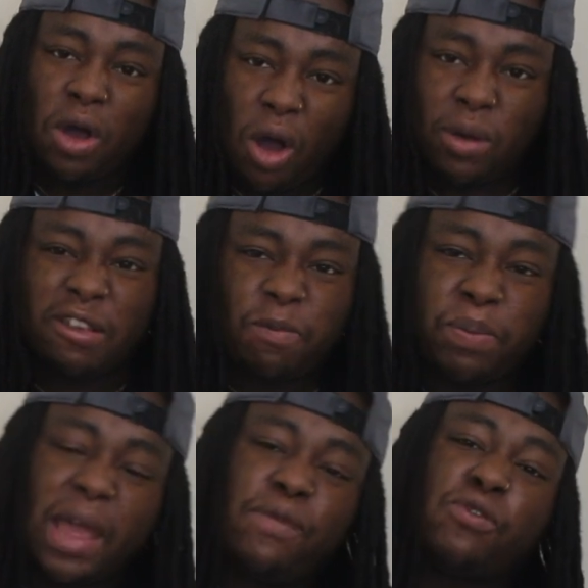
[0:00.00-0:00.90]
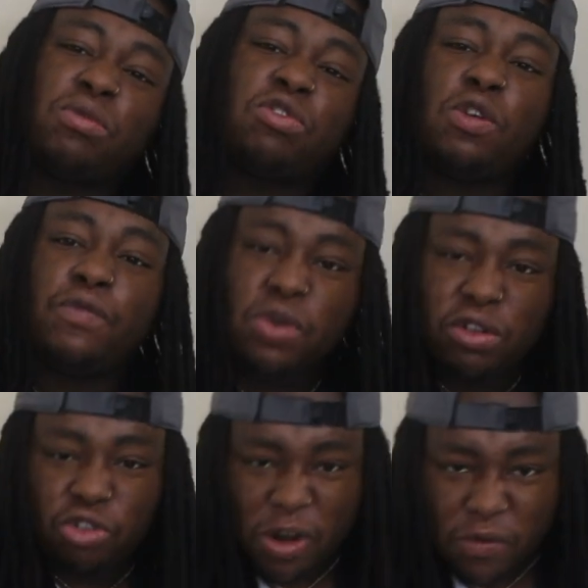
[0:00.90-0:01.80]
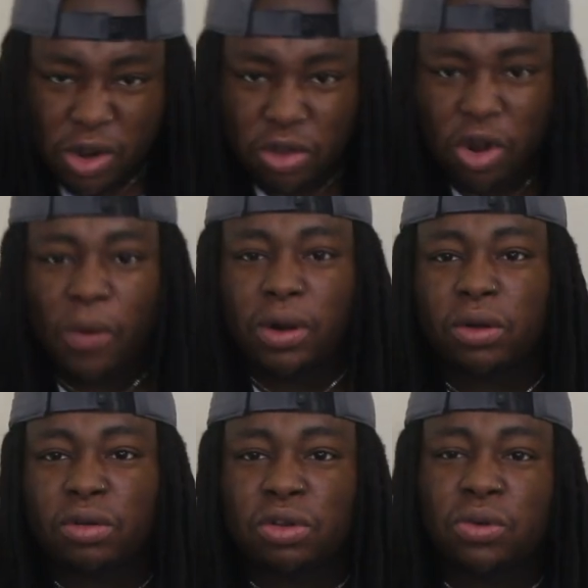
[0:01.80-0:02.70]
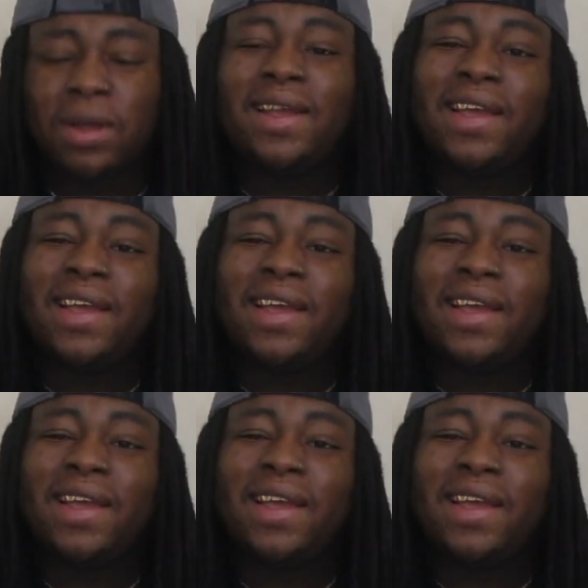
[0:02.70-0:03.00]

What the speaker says: on this platform. So if you enjoyed the video, you already know what to do.